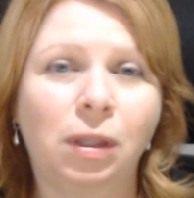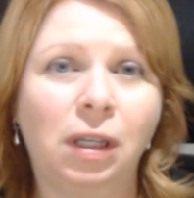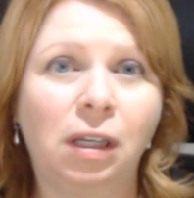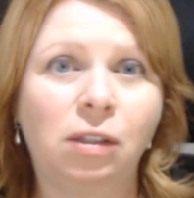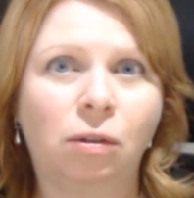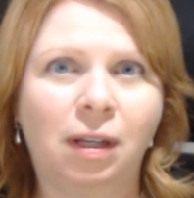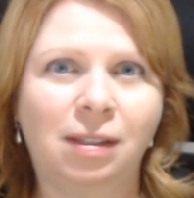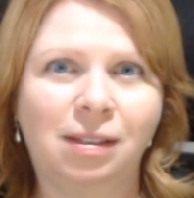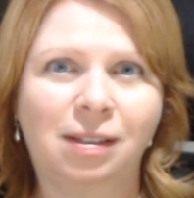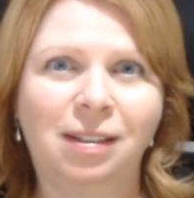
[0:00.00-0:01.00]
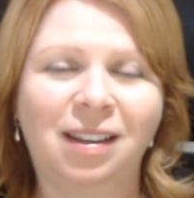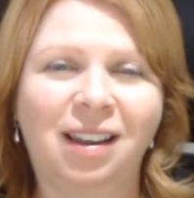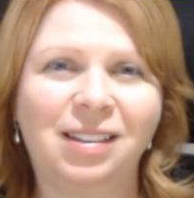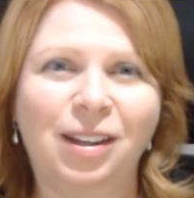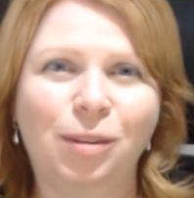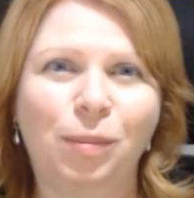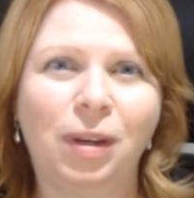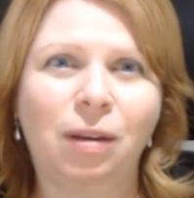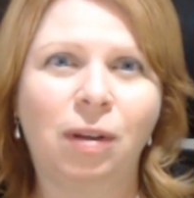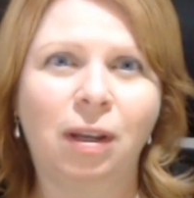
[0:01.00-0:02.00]
please don't hesitate to contact
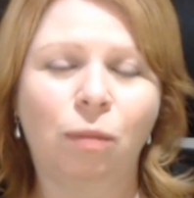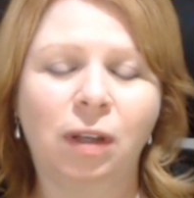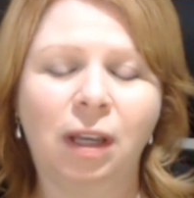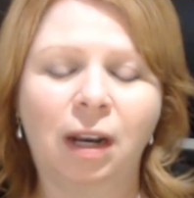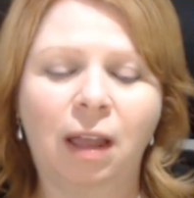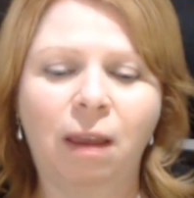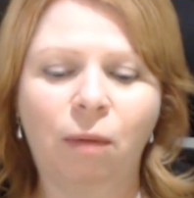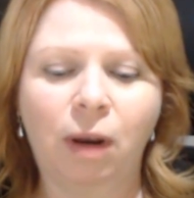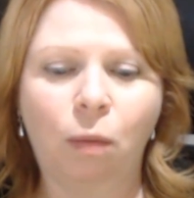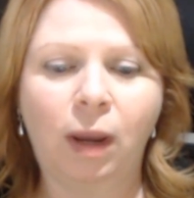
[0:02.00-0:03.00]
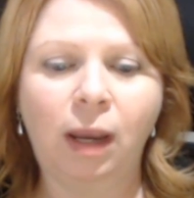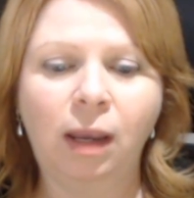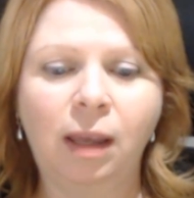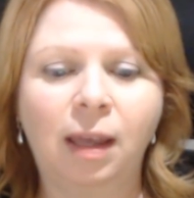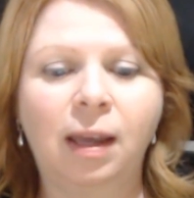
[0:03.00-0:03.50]
me, and we'll get on that right away.